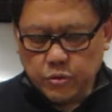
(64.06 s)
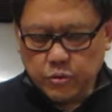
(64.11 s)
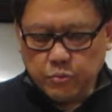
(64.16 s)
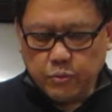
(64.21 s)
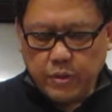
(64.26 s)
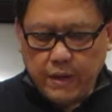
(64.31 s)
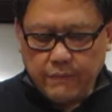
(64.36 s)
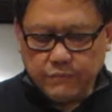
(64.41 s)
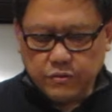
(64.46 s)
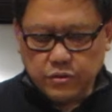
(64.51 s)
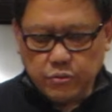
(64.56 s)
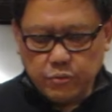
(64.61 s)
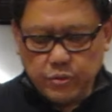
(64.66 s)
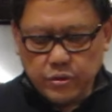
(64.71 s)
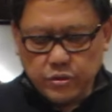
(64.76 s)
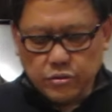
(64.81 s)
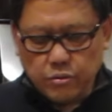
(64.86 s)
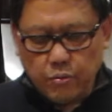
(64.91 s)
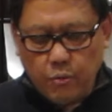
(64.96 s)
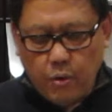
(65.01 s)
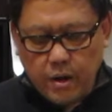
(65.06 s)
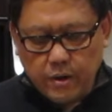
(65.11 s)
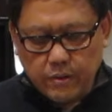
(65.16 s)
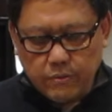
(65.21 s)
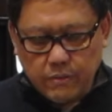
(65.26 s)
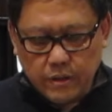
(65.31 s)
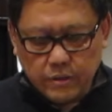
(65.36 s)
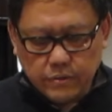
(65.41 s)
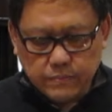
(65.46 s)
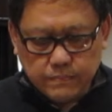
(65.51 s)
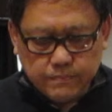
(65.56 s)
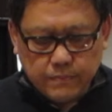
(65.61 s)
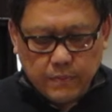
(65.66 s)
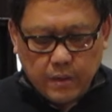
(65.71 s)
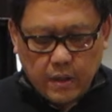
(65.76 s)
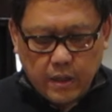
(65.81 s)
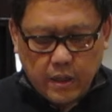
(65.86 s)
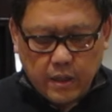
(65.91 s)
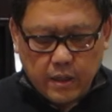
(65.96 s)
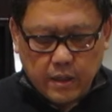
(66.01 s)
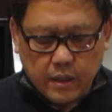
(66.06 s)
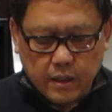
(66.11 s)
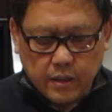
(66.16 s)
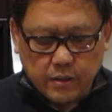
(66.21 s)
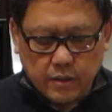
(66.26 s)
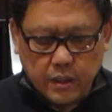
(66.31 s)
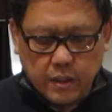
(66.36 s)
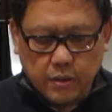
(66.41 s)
which we have squeezed the water out, and